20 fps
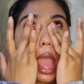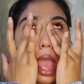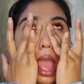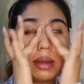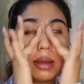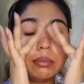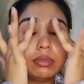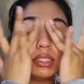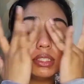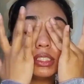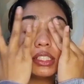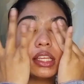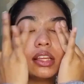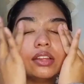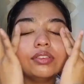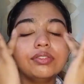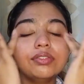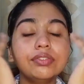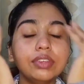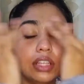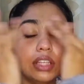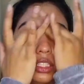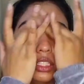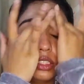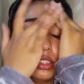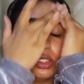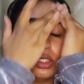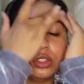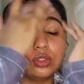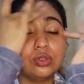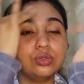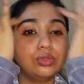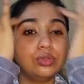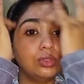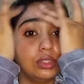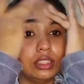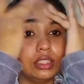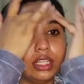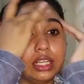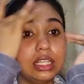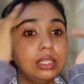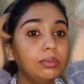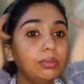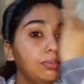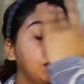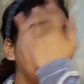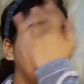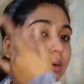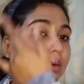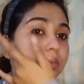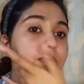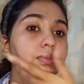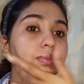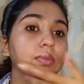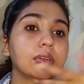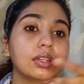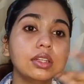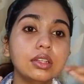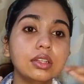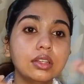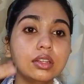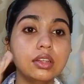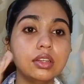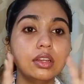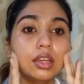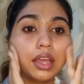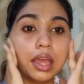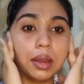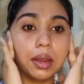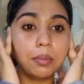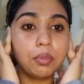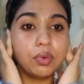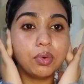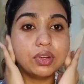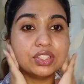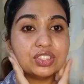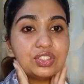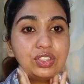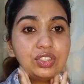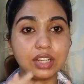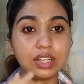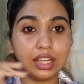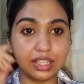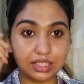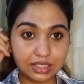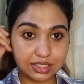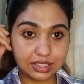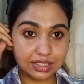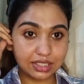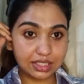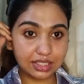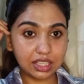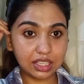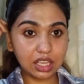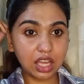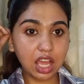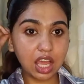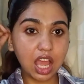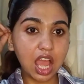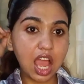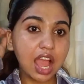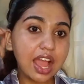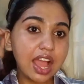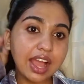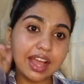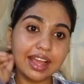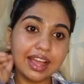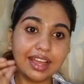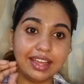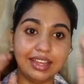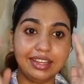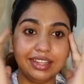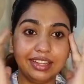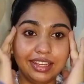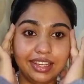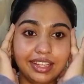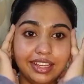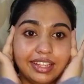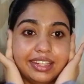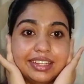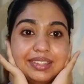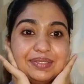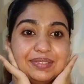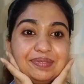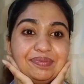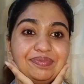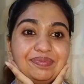And my skin feels really plump and moisturized. And yeah,